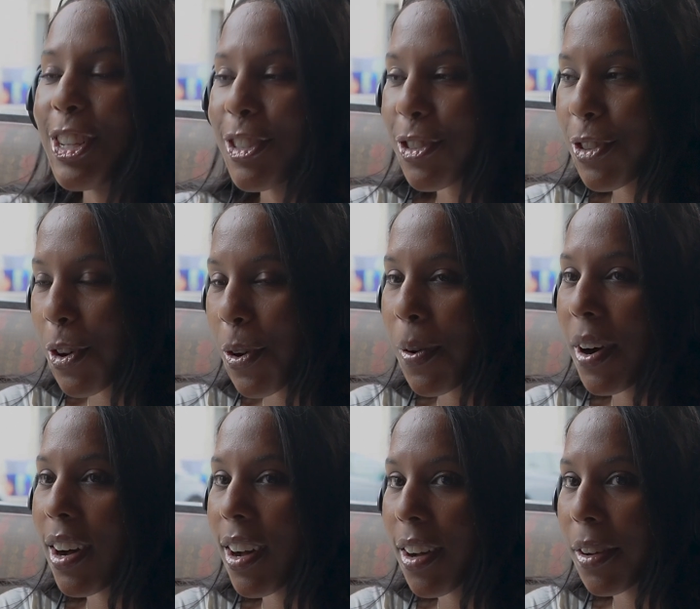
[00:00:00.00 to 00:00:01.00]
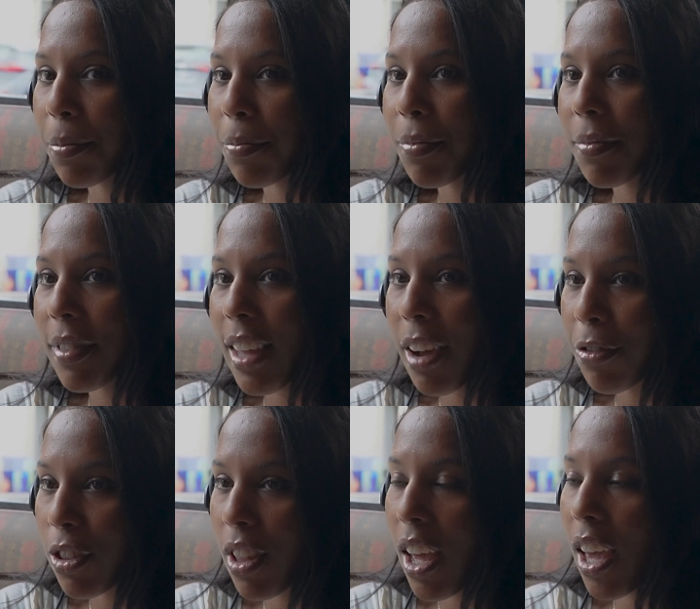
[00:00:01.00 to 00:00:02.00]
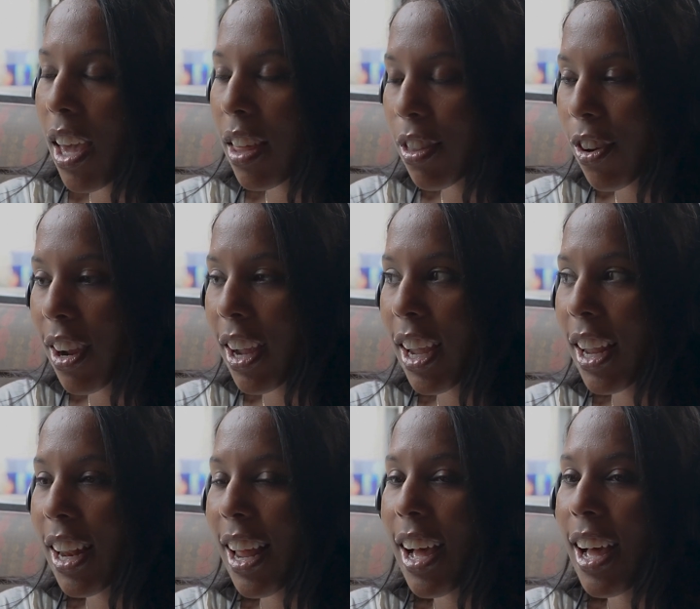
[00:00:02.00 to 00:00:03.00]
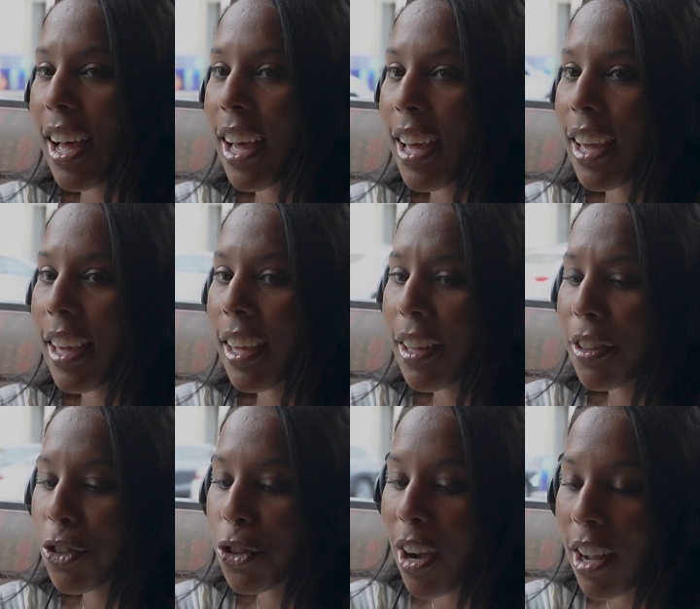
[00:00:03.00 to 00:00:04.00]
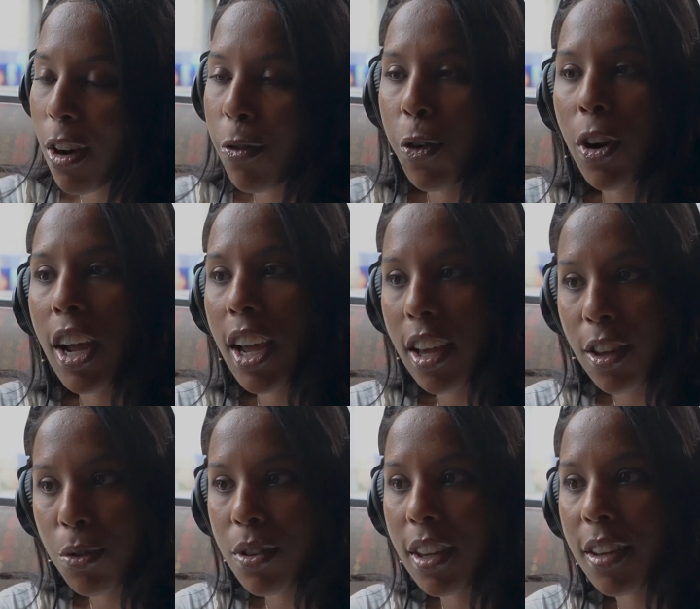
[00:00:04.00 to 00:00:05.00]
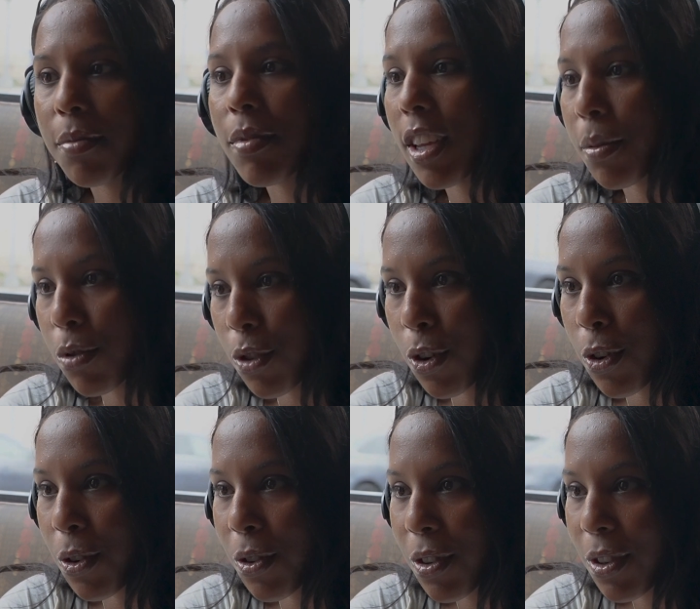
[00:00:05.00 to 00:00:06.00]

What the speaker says: So after that, 8th grade, I tried out for AAU team soldier.